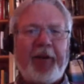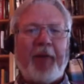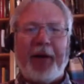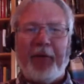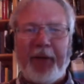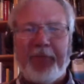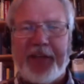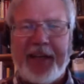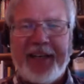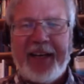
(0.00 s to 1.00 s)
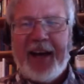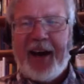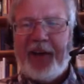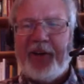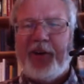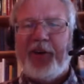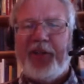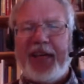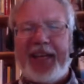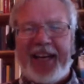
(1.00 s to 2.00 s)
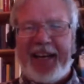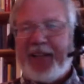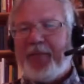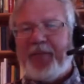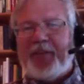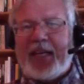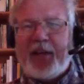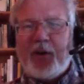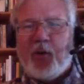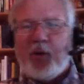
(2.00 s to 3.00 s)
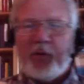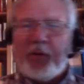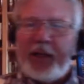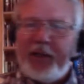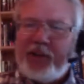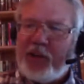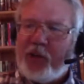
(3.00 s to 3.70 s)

on my website -huh. under the uh, the New World Religion